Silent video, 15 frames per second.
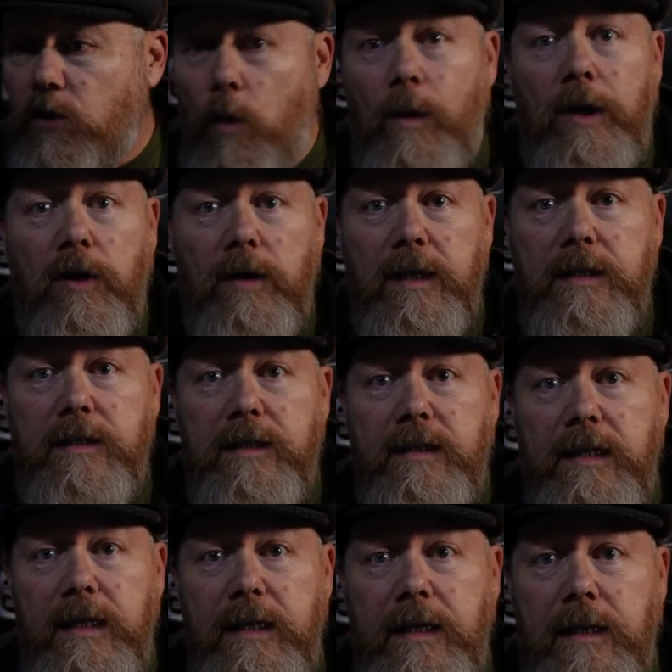go and look at
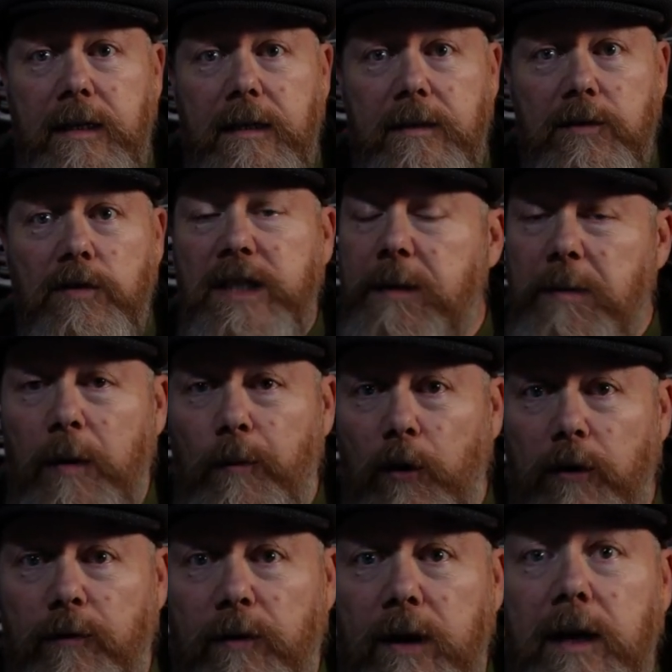the, don't take my
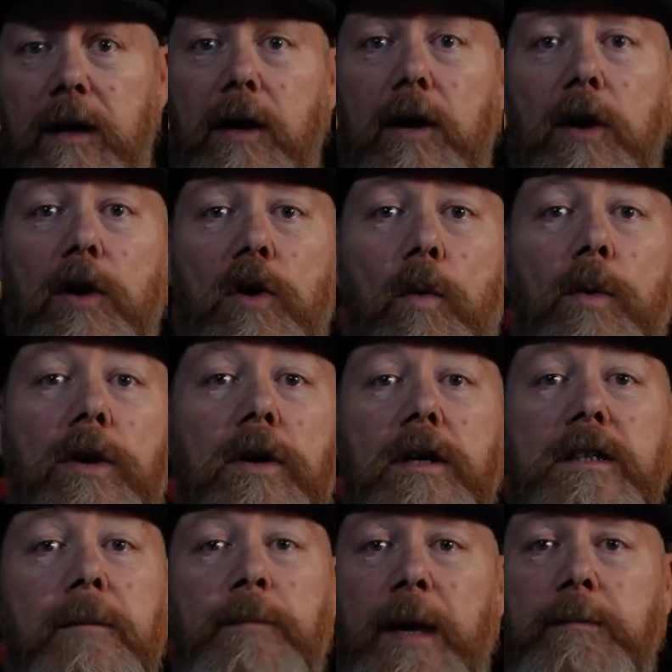word for it, go and look
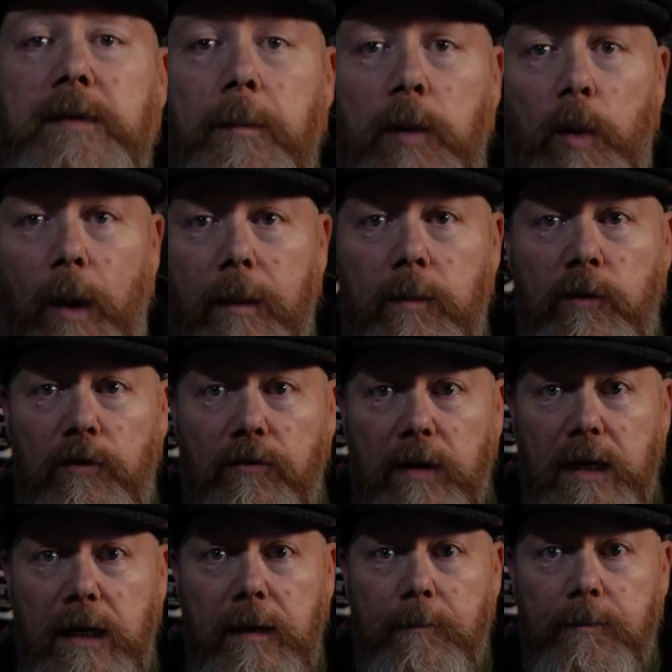at the BMW
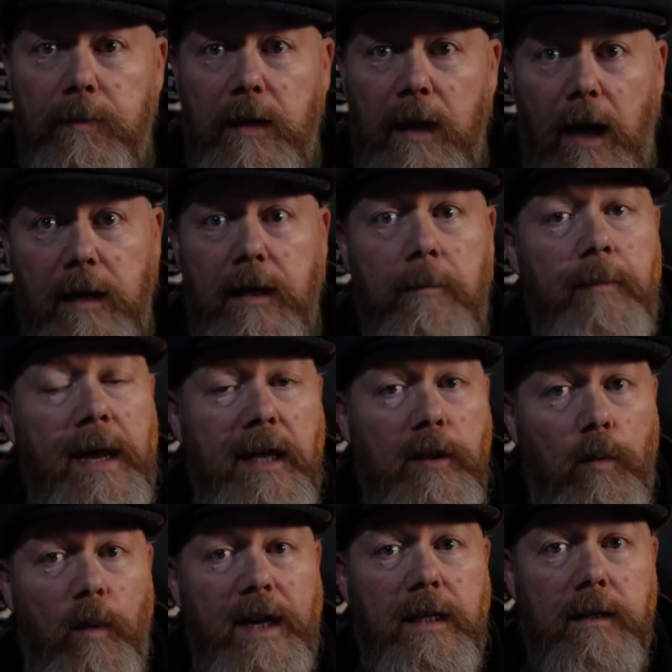M3 and compare the
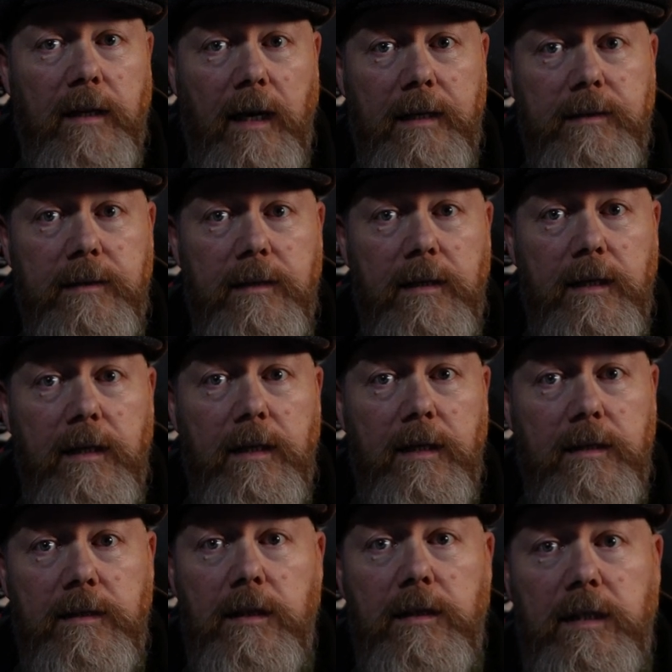weight of that to